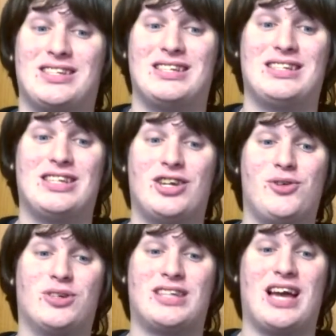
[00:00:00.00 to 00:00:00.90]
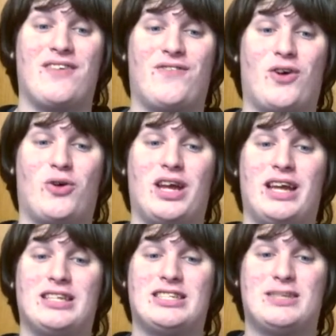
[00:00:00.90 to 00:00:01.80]
This is the newest iPhone
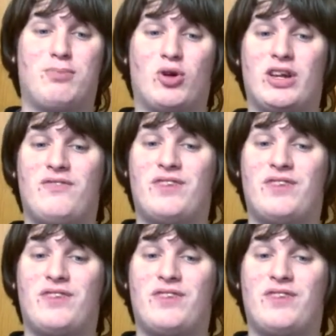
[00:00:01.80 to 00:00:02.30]
and is sporting